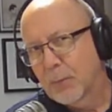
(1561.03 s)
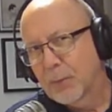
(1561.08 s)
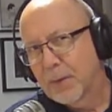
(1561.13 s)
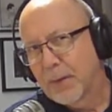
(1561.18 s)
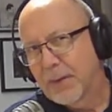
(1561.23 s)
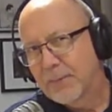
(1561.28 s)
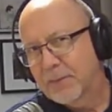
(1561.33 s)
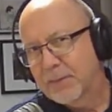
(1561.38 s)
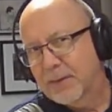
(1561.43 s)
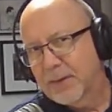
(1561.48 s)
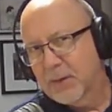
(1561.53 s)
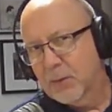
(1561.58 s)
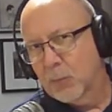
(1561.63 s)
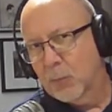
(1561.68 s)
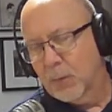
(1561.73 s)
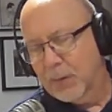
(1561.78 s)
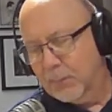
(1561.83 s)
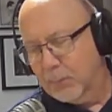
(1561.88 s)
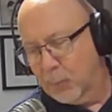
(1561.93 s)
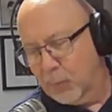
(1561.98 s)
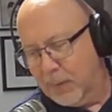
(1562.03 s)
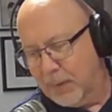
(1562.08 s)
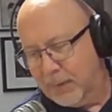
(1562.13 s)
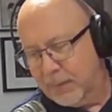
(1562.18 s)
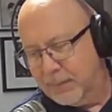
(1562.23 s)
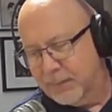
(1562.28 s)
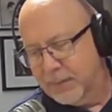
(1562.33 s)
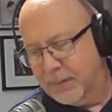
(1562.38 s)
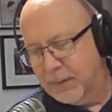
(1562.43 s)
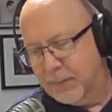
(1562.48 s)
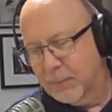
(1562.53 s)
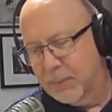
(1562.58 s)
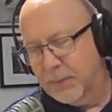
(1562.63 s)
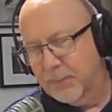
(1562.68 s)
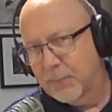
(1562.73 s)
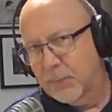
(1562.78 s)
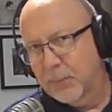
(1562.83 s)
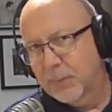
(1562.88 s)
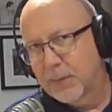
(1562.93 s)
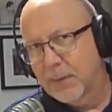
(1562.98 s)
We're going to have to take a quick break, Tim,
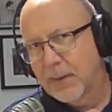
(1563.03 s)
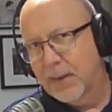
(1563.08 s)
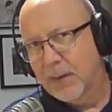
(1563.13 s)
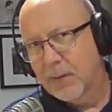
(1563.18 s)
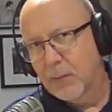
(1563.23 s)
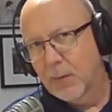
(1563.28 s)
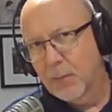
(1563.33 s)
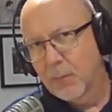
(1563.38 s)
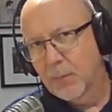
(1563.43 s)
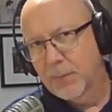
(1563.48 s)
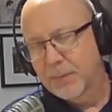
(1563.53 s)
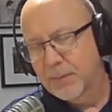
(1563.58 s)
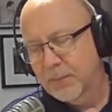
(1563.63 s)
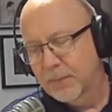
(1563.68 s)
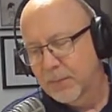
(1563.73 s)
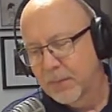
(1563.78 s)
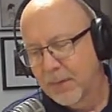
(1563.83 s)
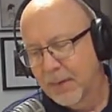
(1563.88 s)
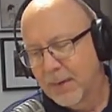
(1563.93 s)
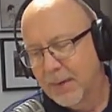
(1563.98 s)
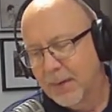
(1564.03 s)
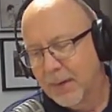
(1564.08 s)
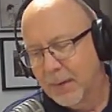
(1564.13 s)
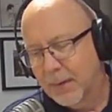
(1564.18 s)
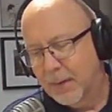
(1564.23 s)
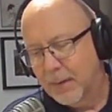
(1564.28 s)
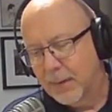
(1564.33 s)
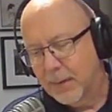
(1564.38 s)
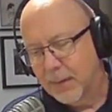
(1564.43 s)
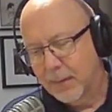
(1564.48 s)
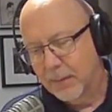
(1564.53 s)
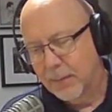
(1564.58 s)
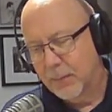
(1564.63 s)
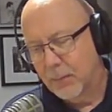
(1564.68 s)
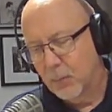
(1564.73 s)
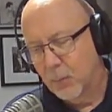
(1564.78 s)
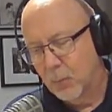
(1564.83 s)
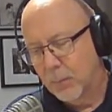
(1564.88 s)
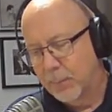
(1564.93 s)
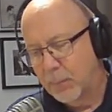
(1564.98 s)
if you can hang on with us.
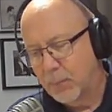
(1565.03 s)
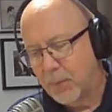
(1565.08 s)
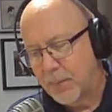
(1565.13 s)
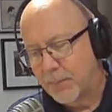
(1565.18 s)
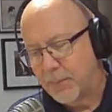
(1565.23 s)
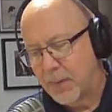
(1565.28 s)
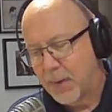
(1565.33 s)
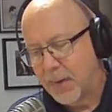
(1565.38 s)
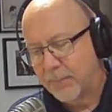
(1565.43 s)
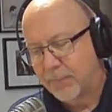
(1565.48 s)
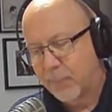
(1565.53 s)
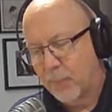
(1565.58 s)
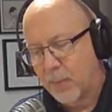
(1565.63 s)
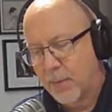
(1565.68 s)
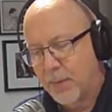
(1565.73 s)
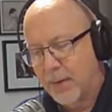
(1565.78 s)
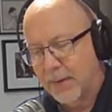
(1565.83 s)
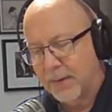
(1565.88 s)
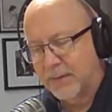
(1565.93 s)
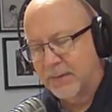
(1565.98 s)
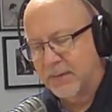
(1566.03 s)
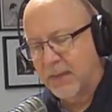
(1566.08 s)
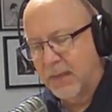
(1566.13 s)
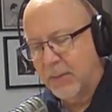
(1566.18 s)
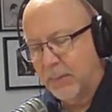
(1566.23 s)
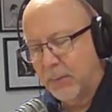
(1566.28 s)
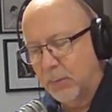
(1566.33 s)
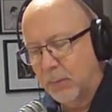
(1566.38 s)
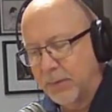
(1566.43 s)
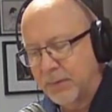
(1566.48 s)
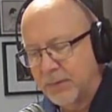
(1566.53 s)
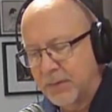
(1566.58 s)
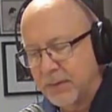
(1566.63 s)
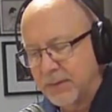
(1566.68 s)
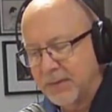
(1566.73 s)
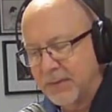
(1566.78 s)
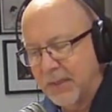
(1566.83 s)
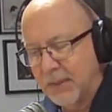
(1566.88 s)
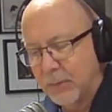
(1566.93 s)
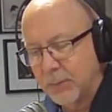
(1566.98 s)
We'll be right back for our next segment. You're listening
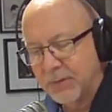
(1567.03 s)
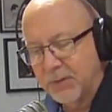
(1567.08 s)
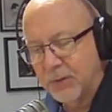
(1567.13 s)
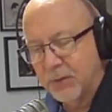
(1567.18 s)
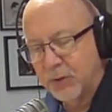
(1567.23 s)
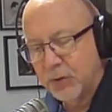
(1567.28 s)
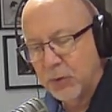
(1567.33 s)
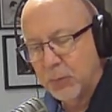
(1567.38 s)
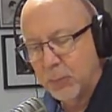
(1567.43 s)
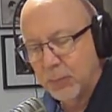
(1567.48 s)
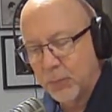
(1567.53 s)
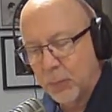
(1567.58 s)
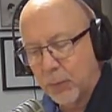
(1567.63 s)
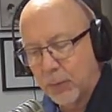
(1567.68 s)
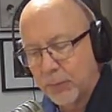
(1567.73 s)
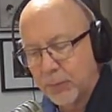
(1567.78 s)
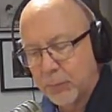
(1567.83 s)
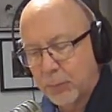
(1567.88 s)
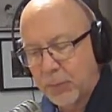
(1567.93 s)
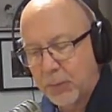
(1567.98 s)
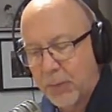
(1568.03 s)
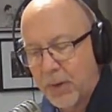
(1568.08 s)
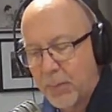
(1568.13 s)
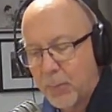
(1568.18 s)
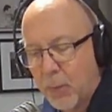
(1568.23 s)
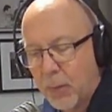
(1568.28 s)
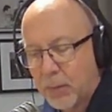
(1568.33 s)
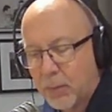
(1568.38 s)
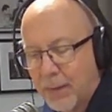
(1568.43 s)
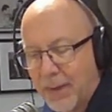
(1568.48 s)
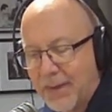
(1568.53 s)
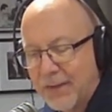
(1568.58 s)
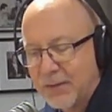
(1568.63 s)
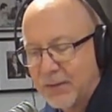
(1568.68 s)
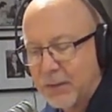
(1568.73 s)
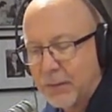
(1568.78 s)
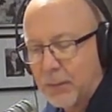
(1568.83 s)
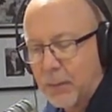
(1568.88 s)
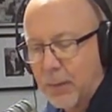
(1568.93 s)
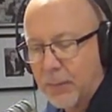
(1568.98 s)
to St. Louis in Tune with Arnold Stricker and Mark
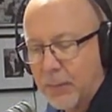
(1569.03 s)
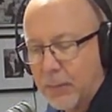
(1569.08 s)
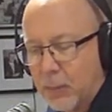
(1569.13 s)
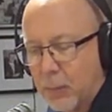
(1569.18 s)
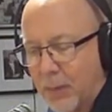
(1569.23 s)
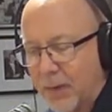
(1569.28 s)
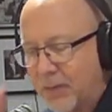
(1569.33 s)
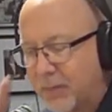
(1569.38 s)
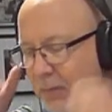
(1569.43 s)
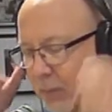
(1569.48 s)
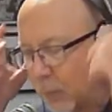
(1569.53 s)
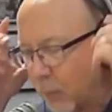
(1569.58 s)
Langston on the U.S.